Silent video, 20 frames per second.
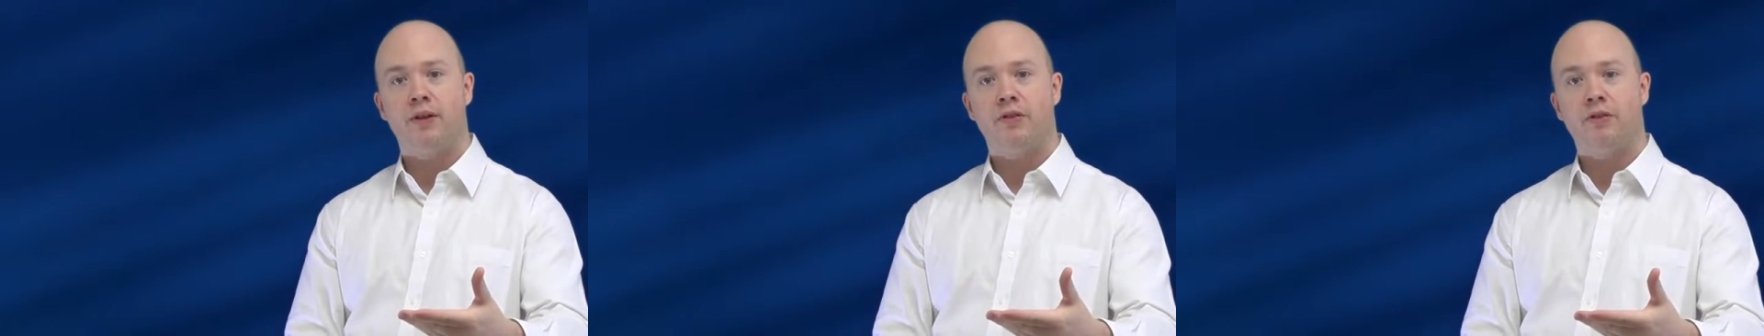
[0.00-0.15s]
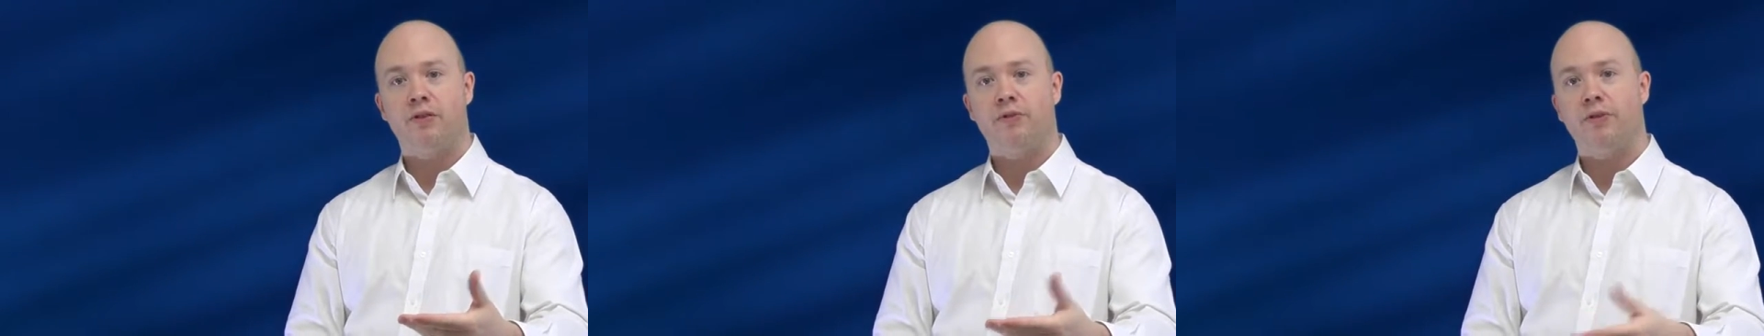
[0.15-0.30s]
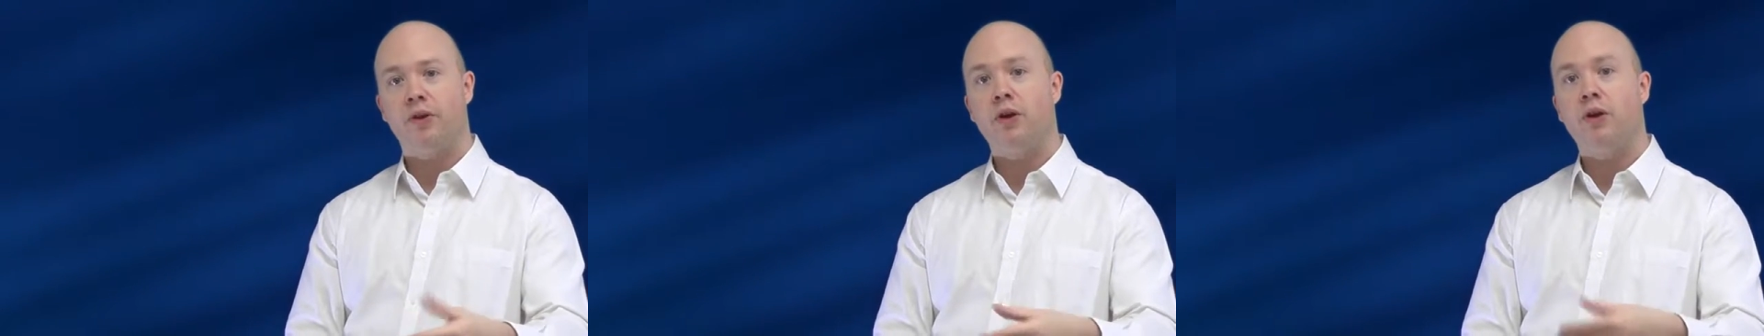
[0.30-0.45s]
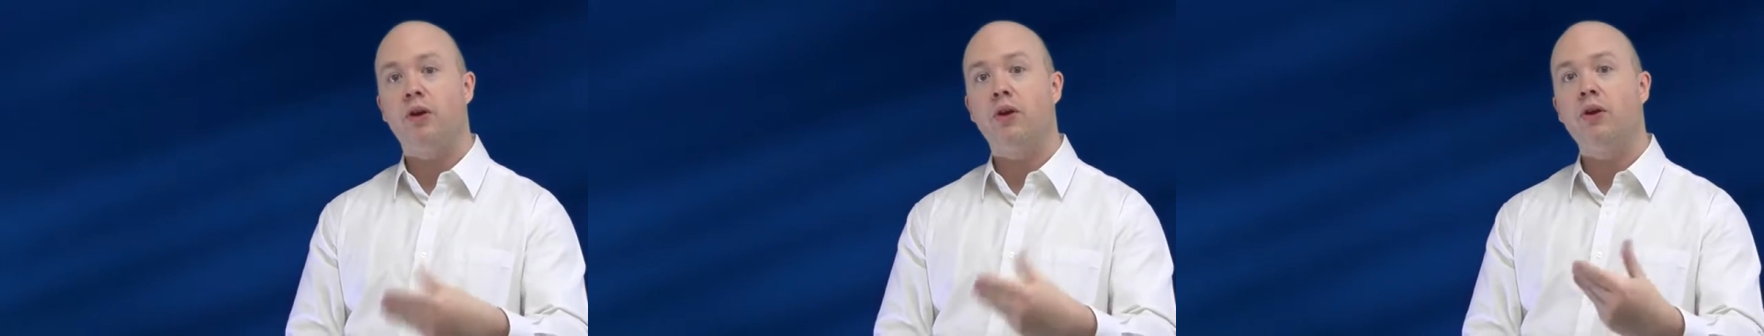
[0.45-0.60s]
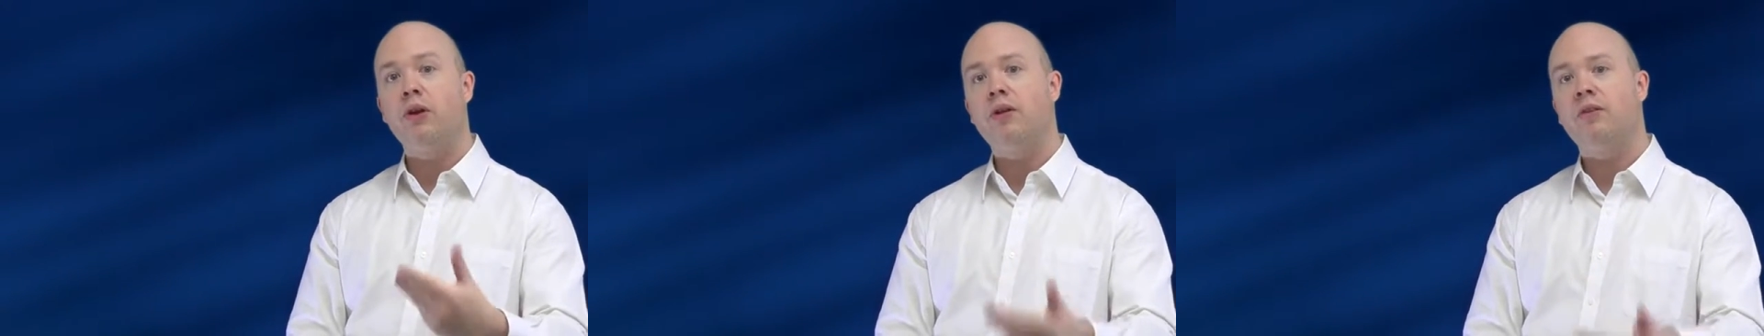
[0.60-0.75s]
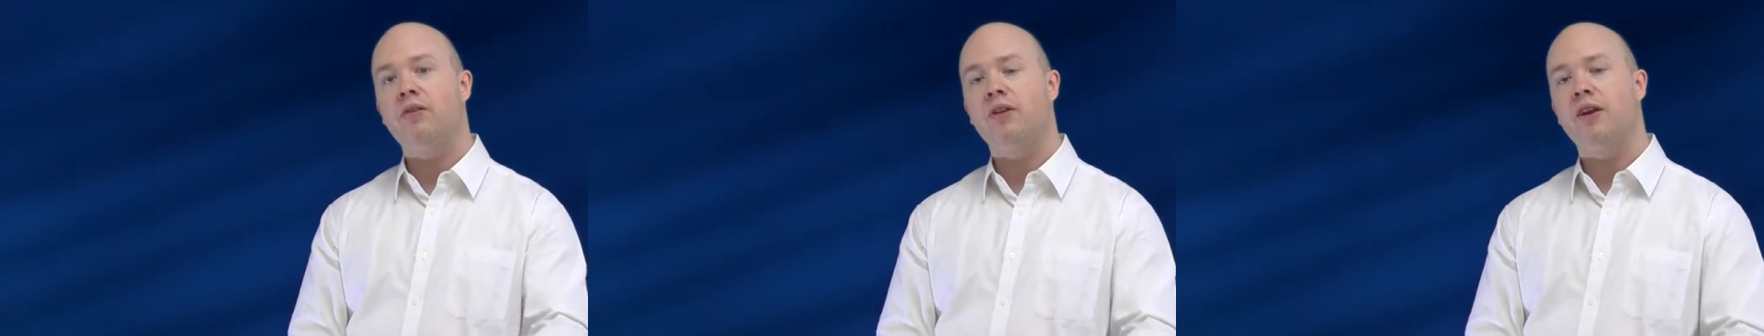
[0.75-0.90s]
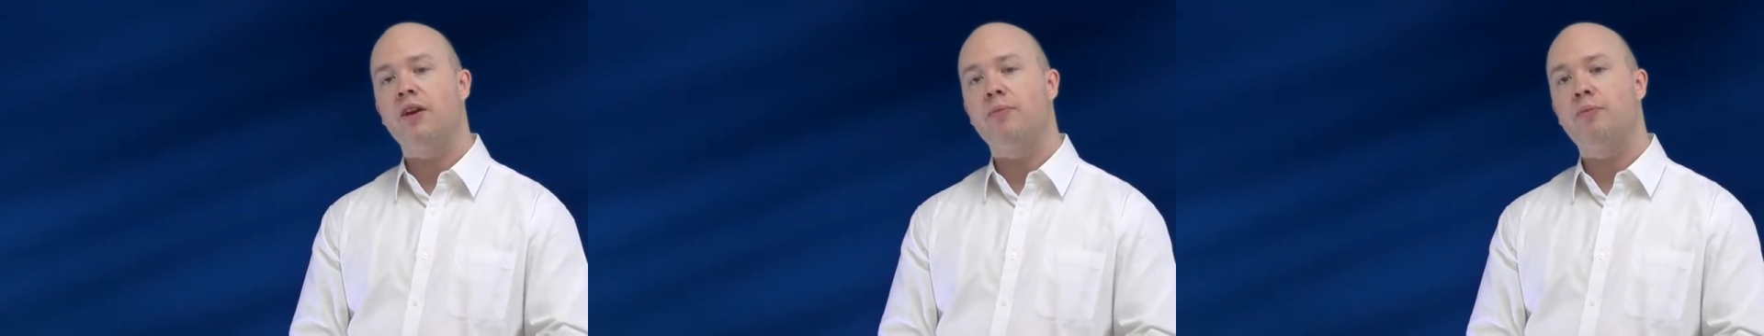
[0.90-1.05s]
So a very good
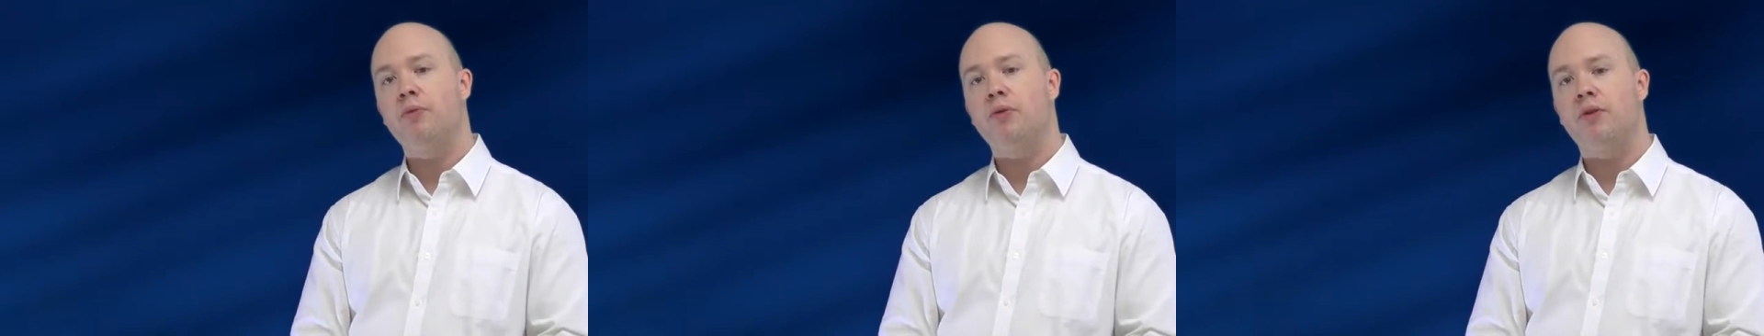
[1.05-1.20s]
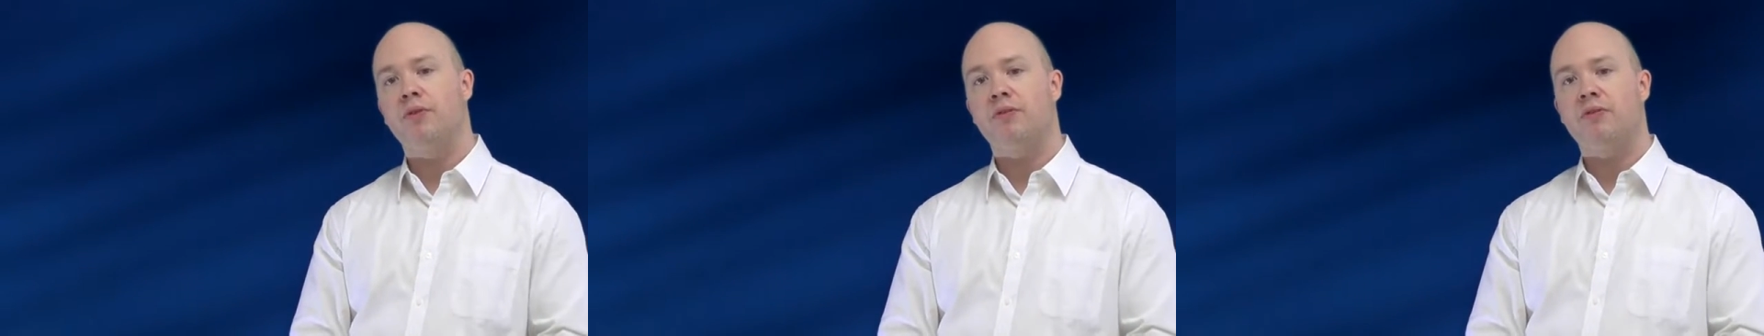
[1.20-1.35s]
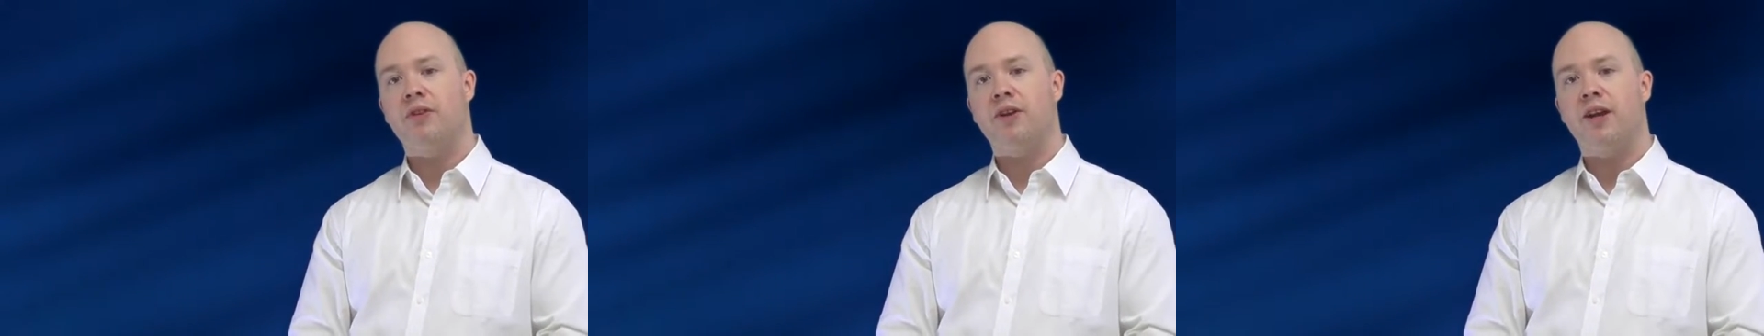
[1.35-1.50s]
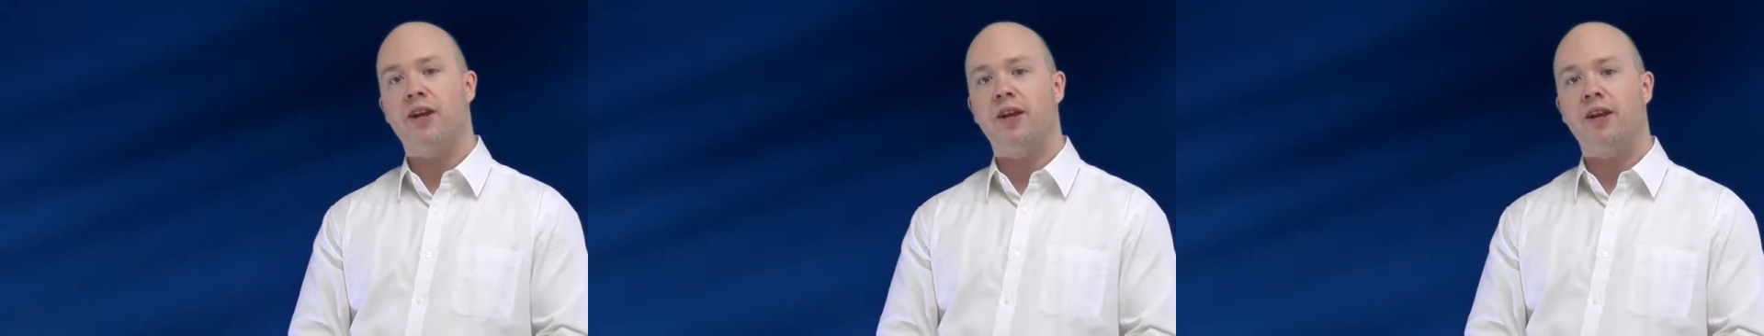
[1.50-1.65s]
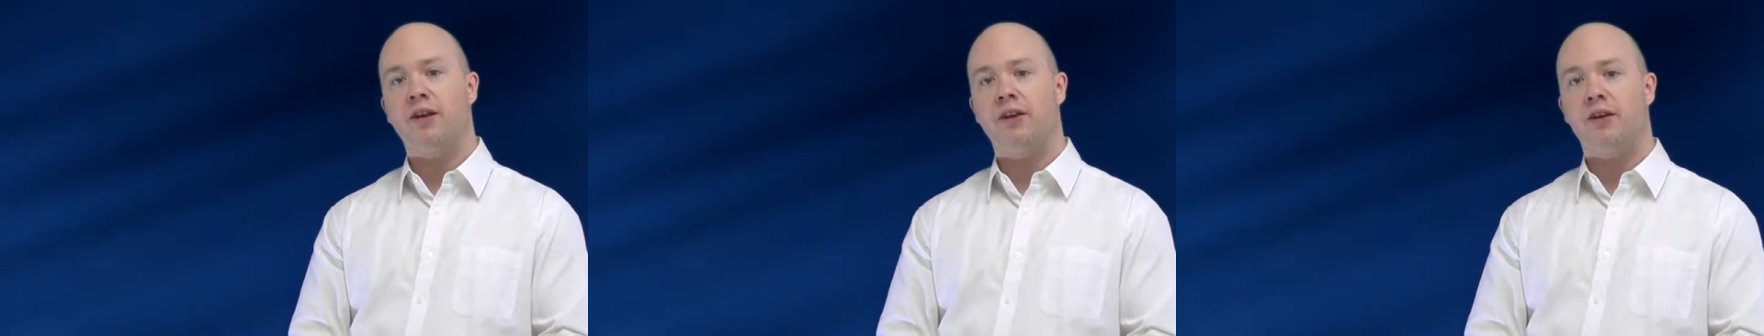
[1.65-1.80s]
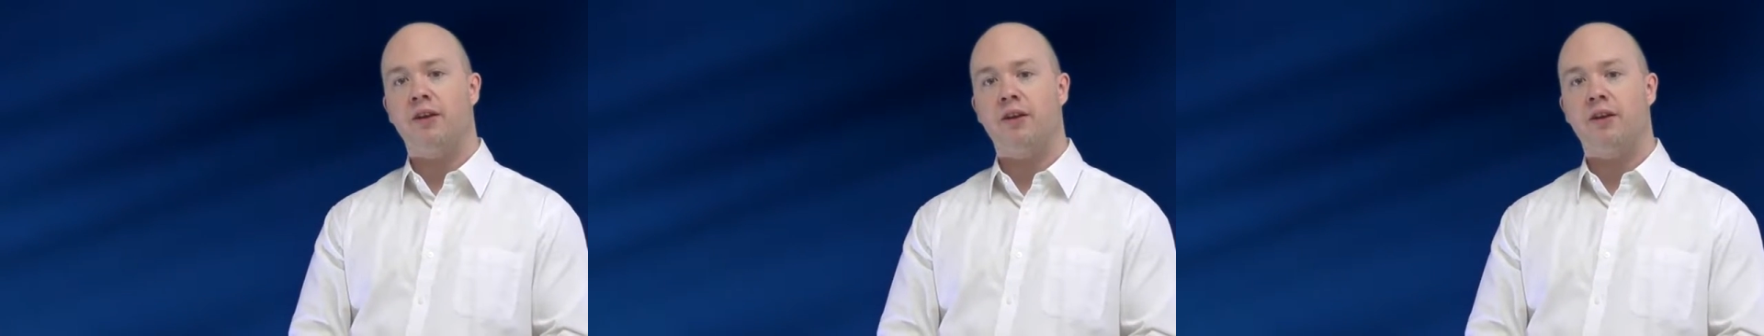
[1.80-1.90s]
example of stating